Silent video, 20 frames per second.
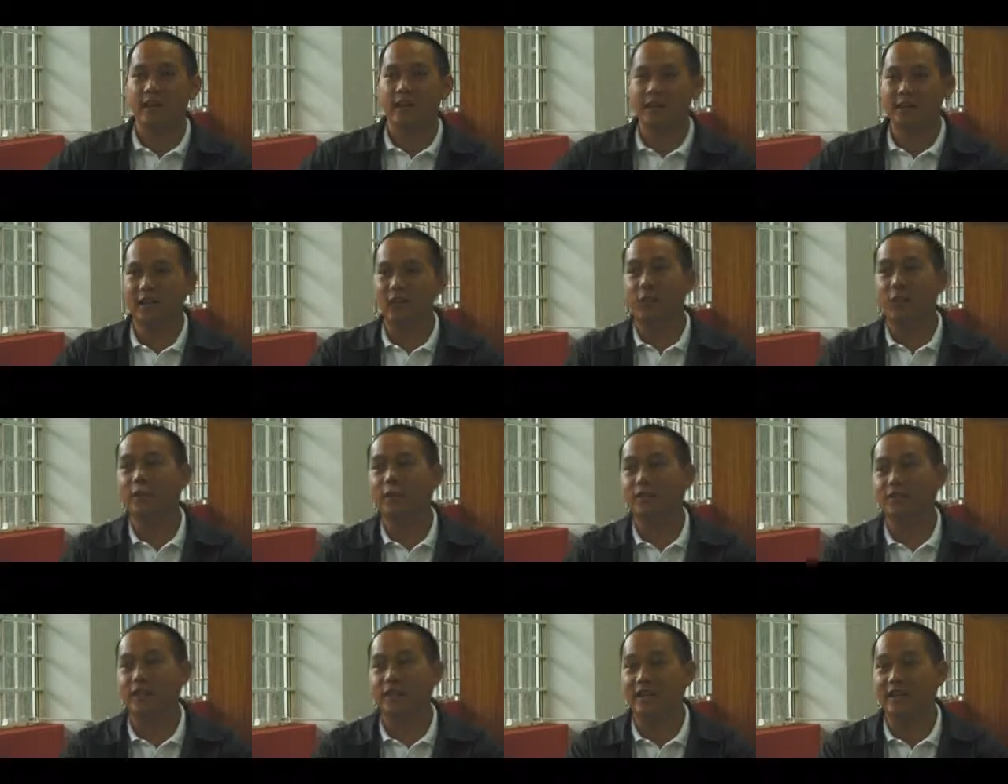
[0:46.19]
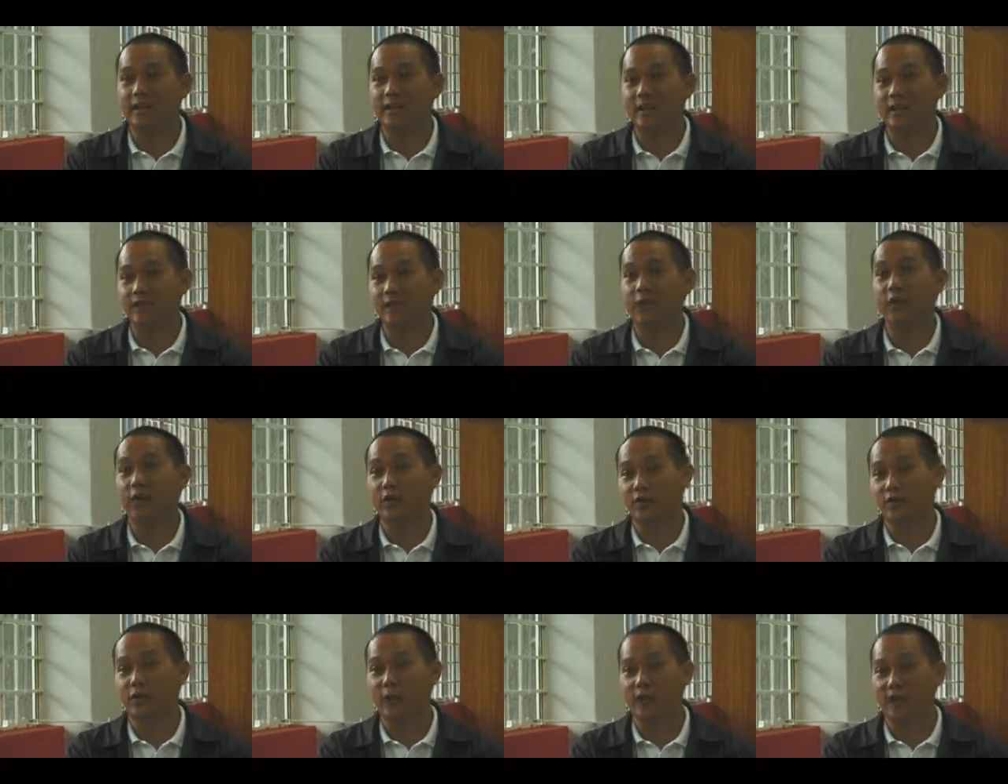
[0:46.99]
At the core of GK is, of
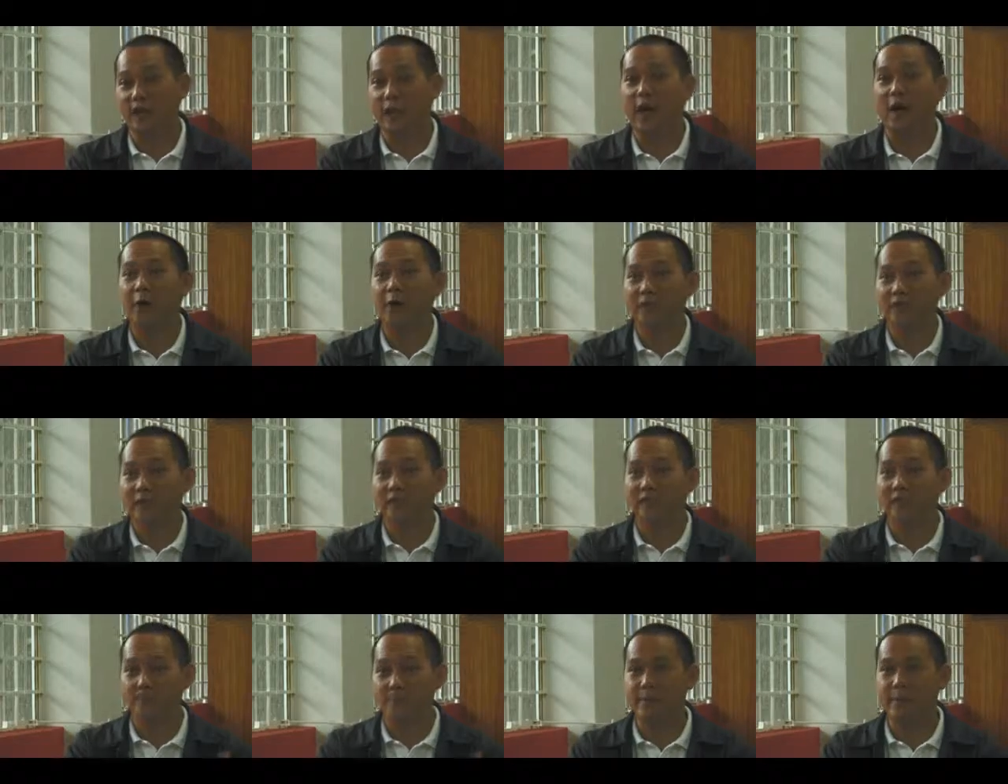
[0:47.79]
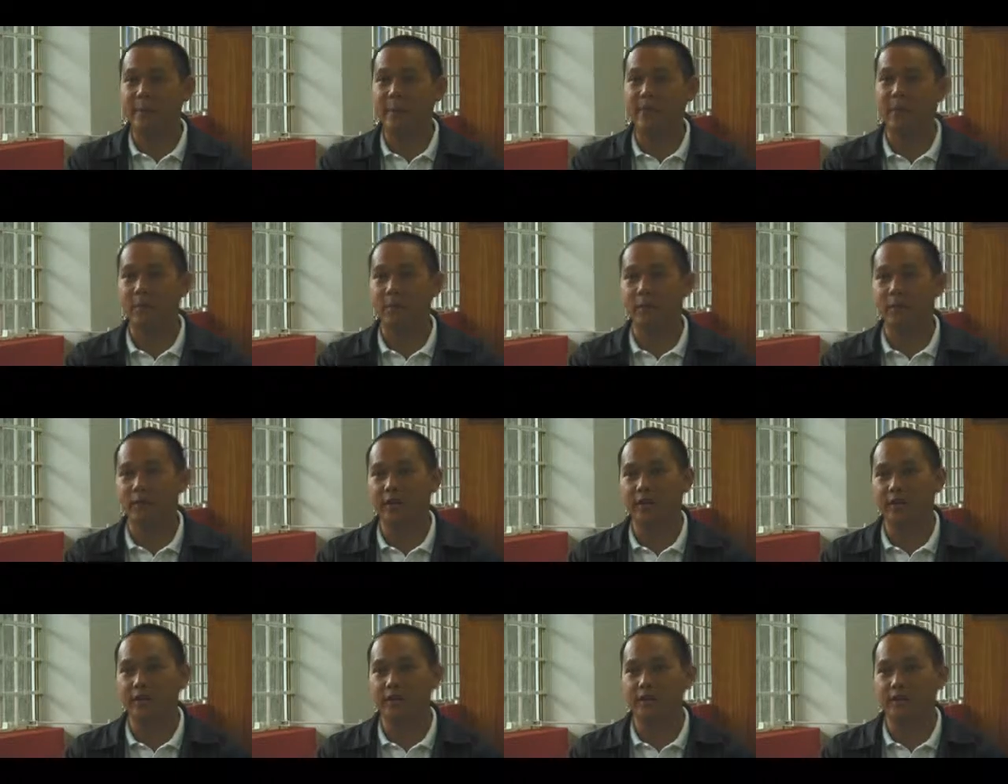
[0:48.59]
course, the houses and building
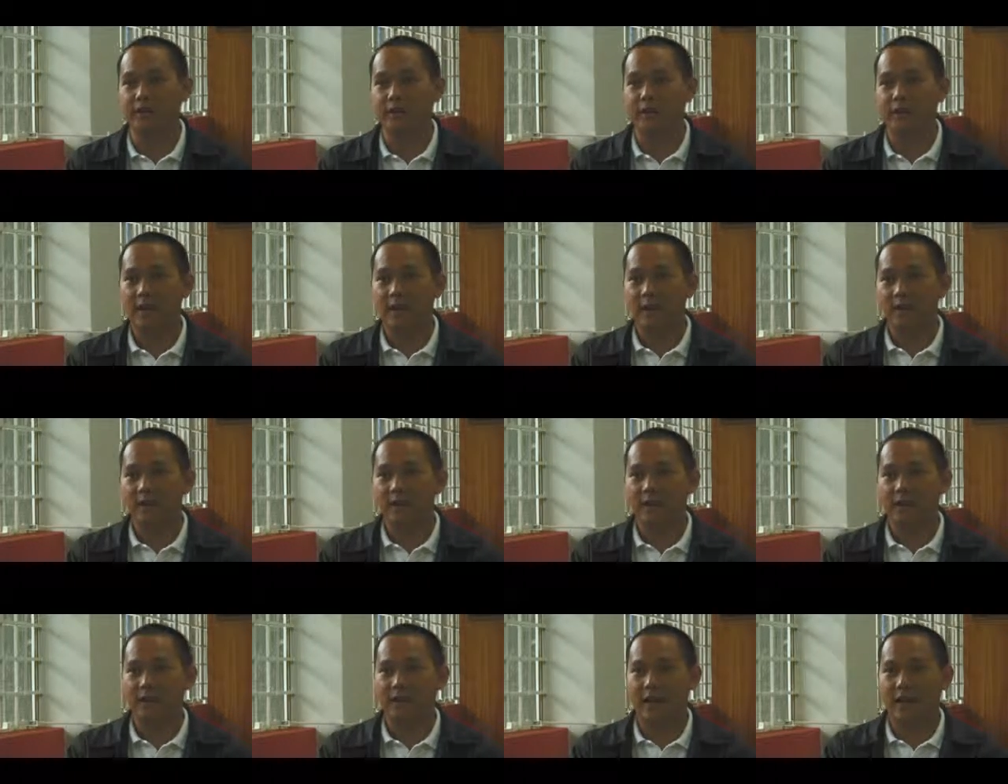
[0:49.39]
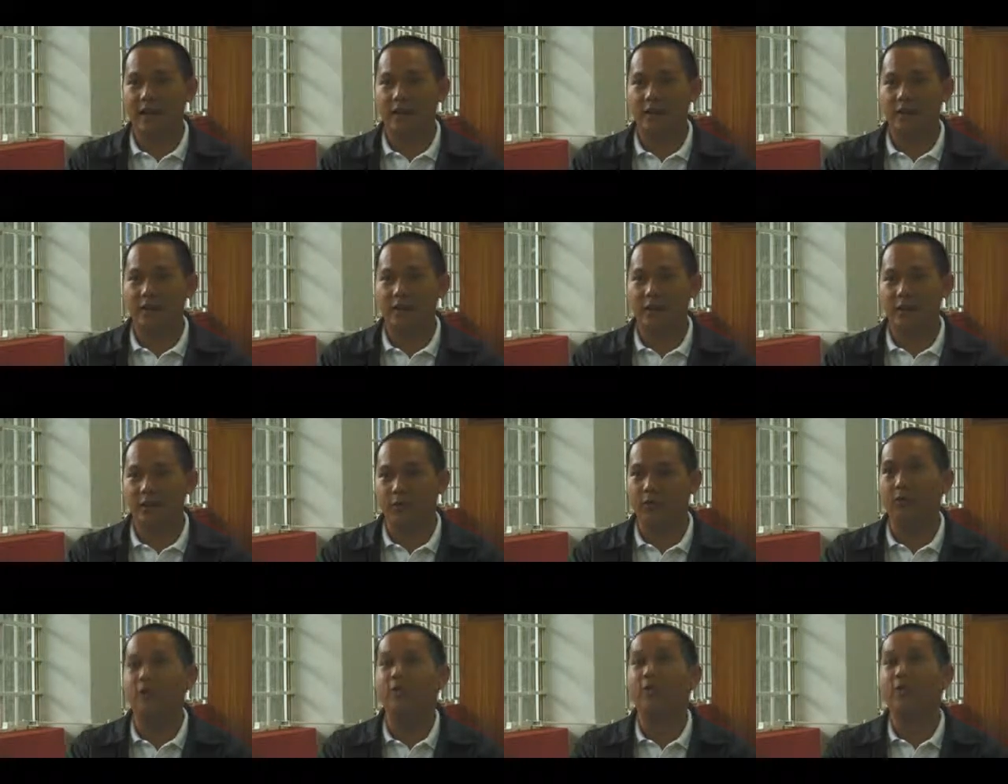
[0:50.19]
communities. But after
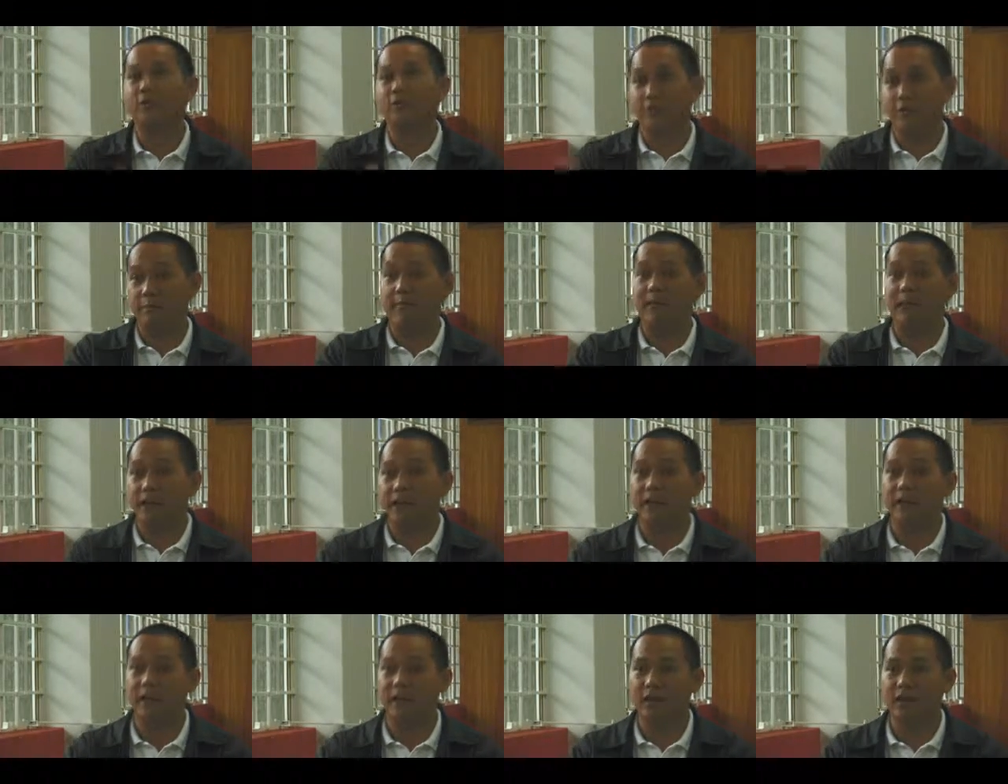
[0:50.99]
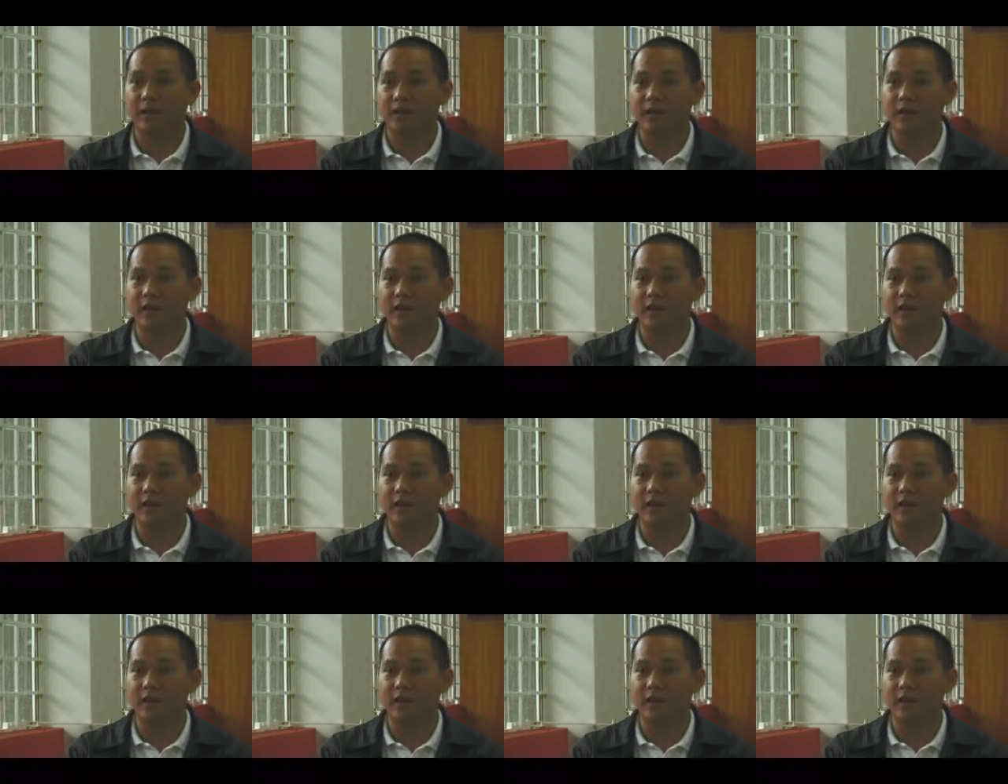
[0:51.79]
4 years of building,